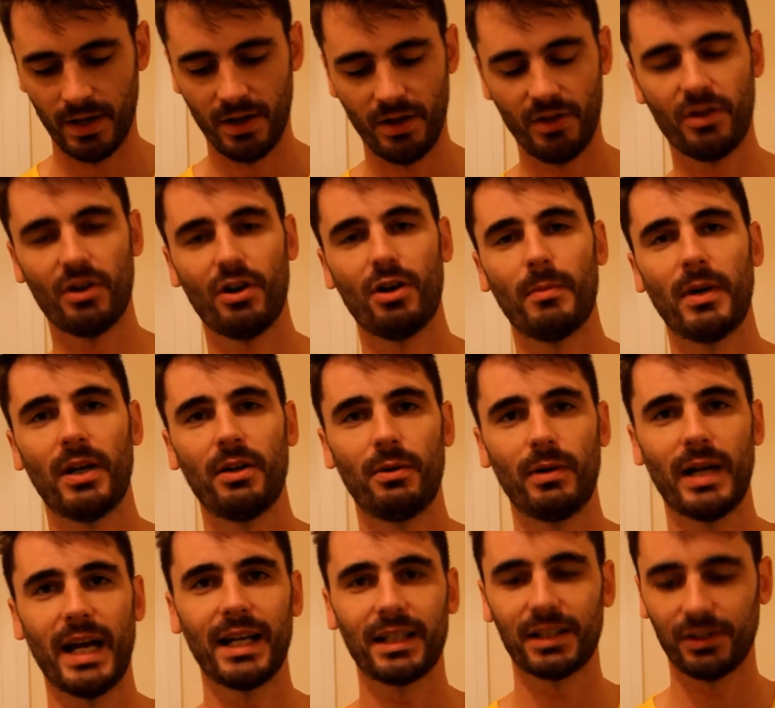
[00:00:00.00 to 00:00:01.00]
Thermo
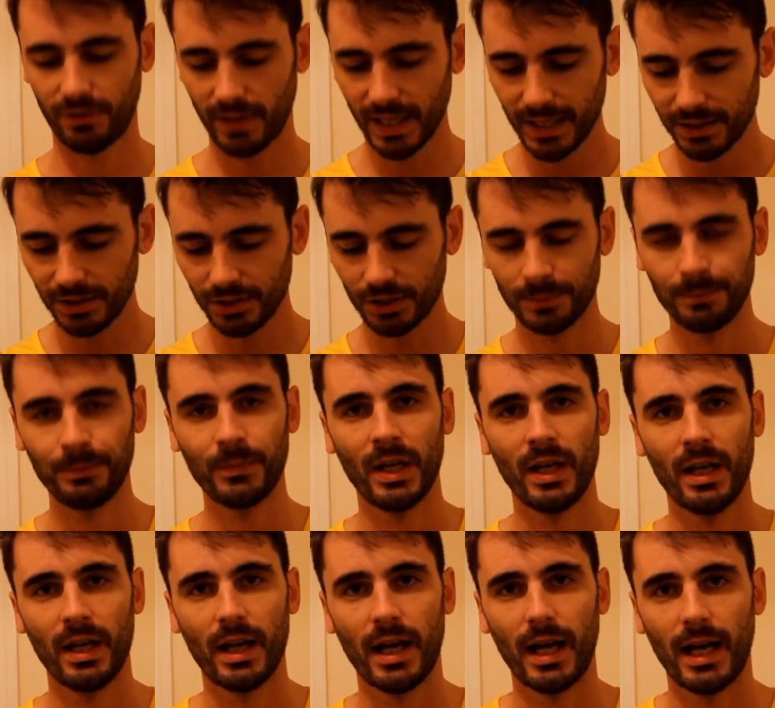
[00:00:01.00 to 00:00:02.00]
X range.
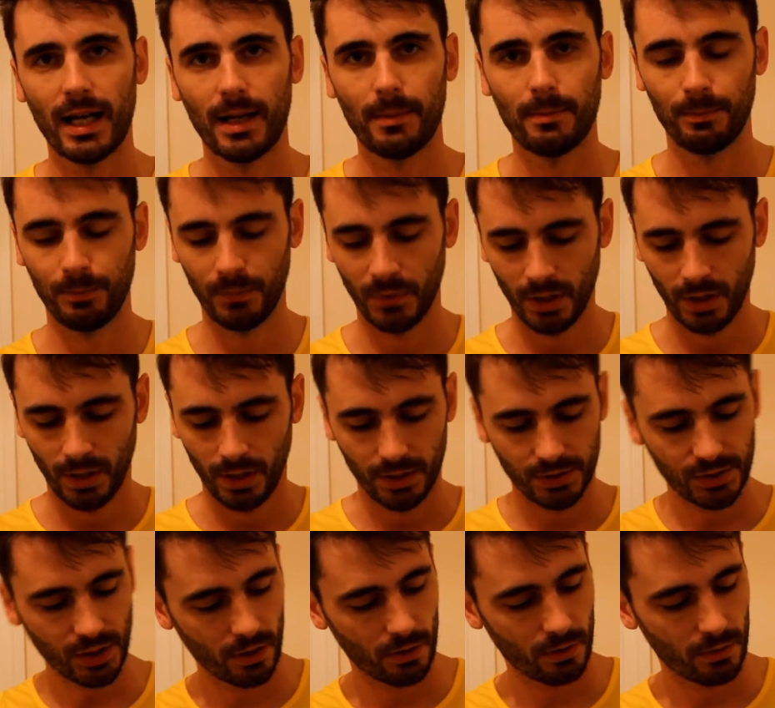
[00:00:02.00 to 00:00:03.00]

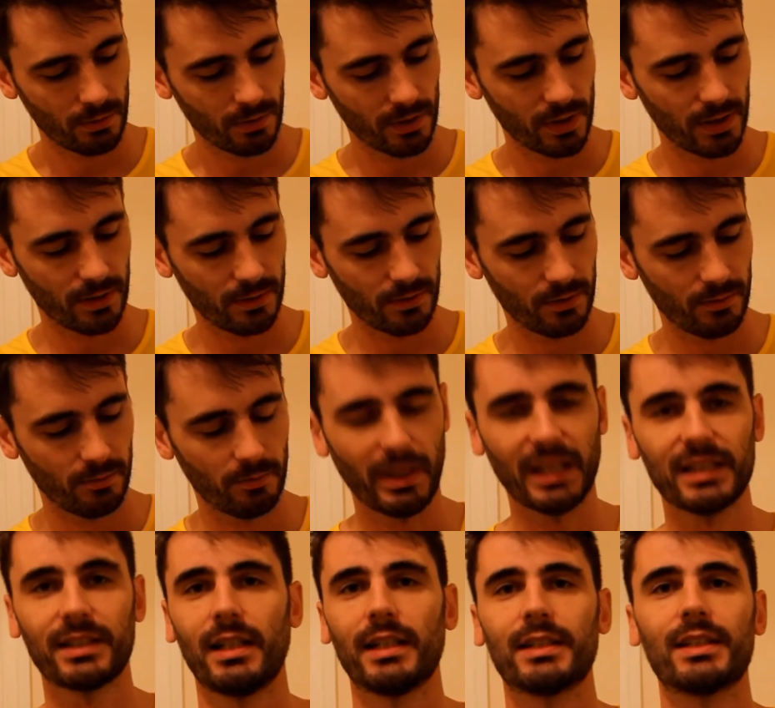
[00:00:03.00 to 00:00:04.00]
So
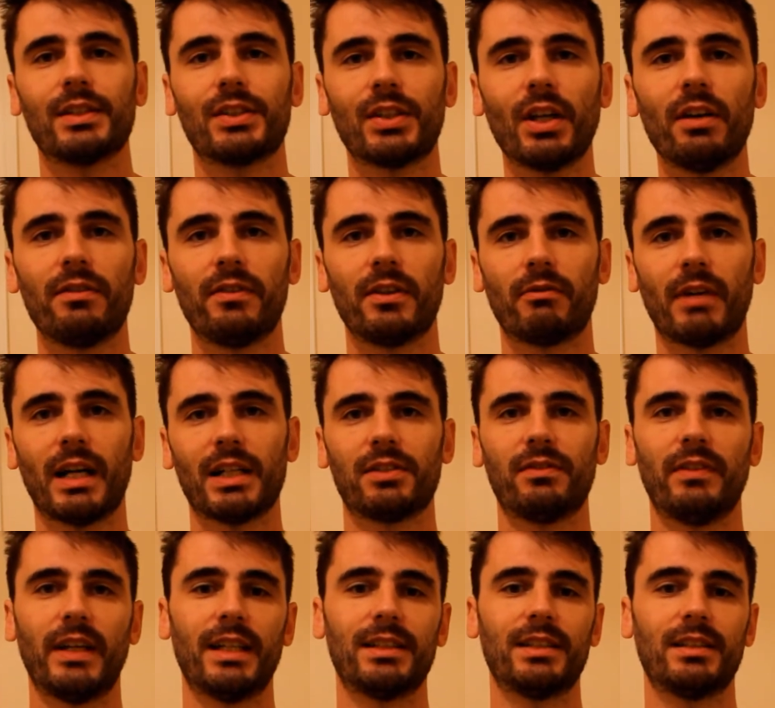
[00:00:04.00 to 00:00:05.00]
basically, it's a surfing rash
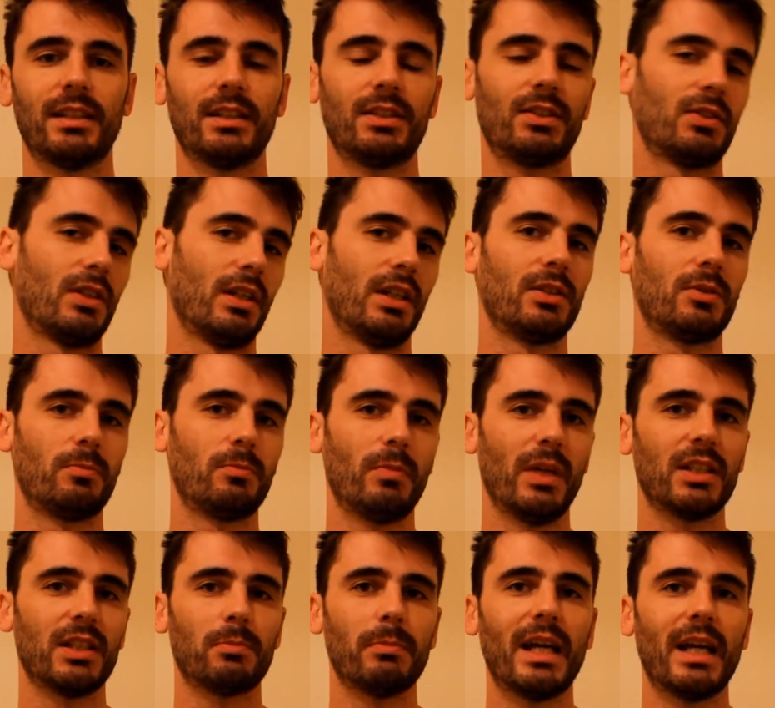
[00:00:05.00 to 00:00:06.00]
vest.
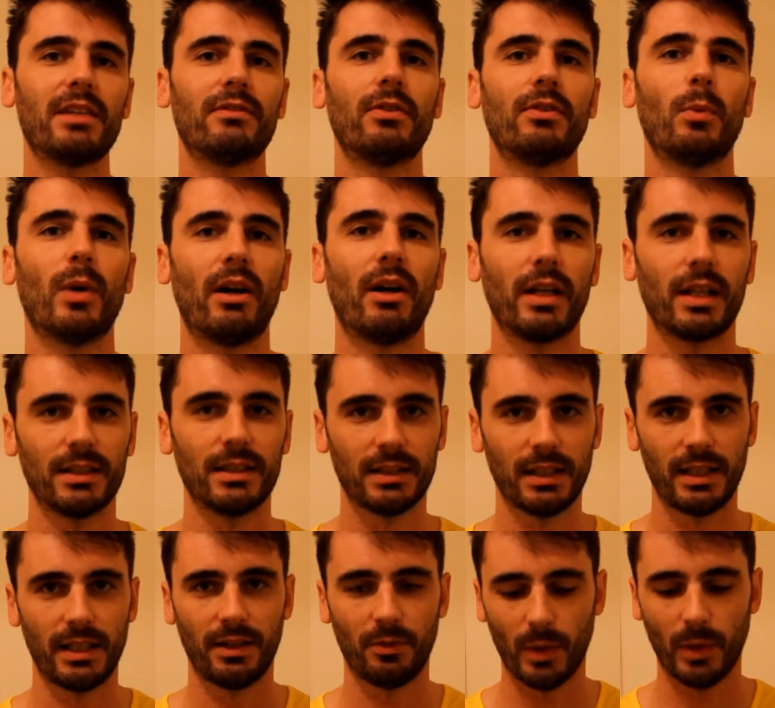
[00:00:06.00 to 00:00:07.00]
It's made for wearing
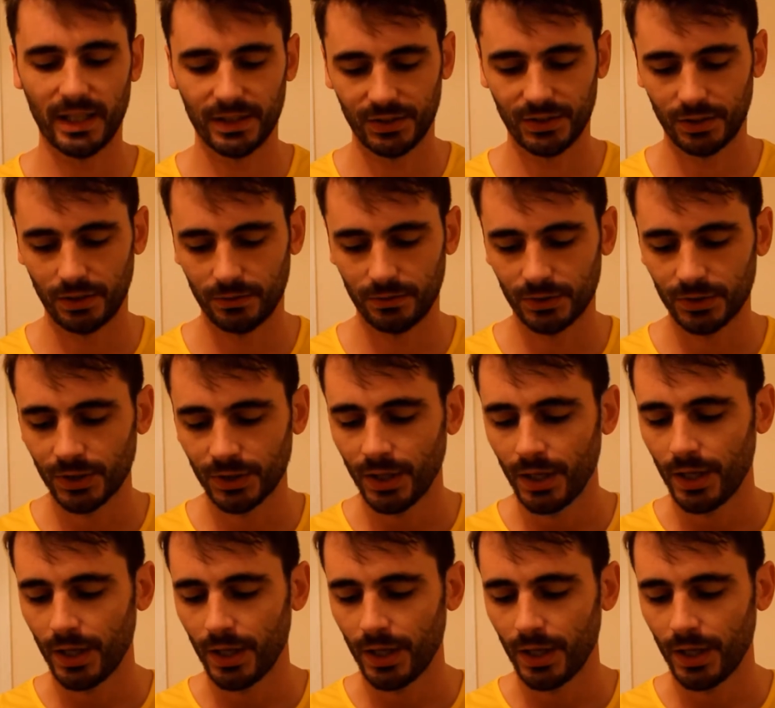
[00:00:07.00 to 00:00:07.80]
underneath wetsuits.